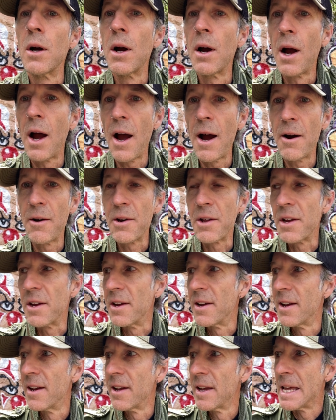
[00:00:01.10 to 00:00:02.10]

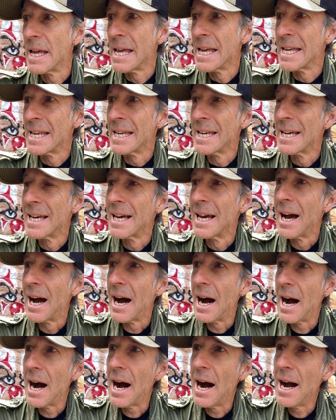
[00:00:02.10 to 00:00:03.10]
Howdy.
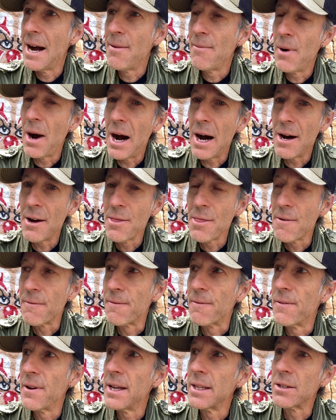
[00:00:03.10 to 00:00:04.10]
I'm on the
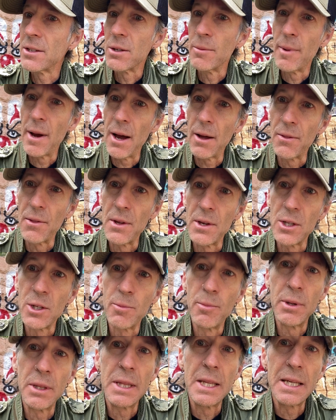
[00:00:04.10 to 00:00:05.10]
fence about this,
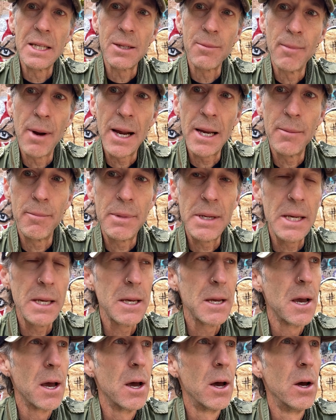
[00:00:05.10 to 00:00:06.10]
but this might
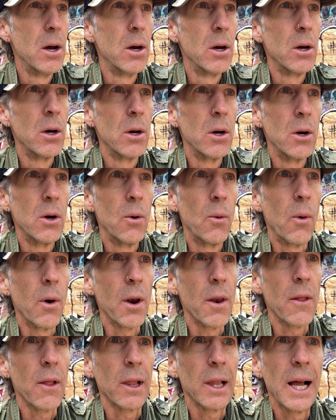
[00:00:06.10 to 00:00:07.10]
be
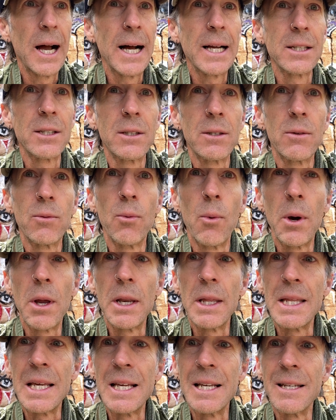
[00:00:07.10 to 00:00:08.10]
one of the last one
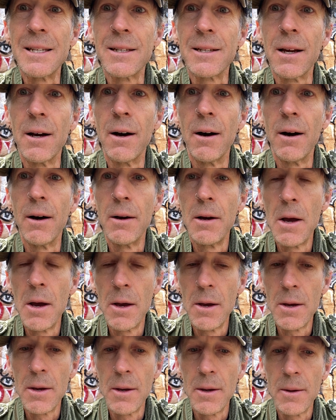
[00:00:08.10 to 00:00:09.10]
of these uh,
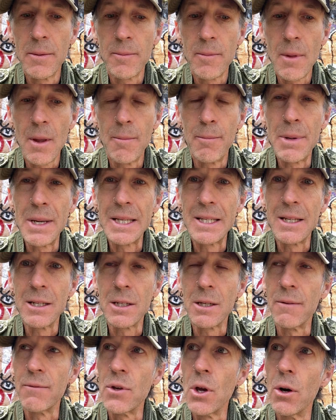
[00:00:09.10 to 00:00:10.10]

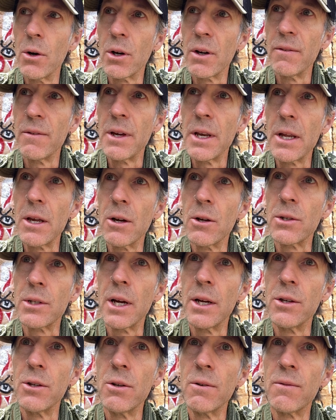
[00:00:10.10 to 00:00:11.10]
business of yoga videos
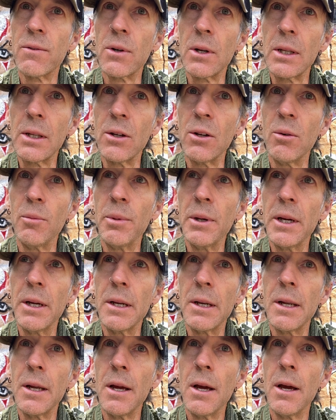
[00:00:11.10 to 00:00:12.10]
I do for a little bit.
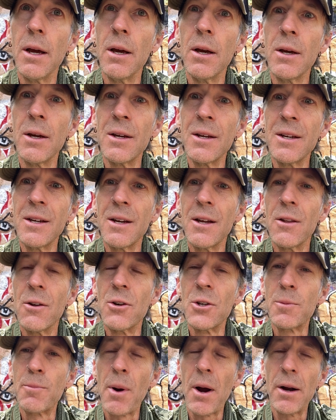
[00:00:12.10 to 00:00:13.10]

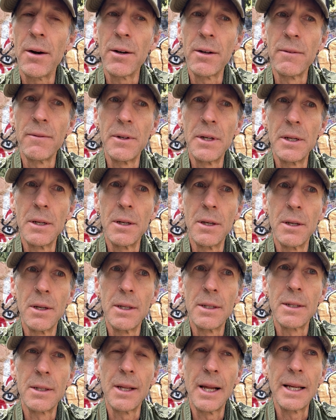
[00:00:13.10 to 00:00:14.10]
There's part of it
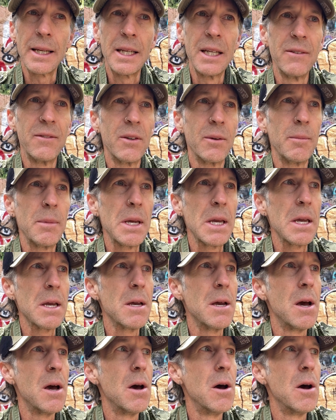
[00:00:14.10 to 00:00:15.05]
that's like giving me,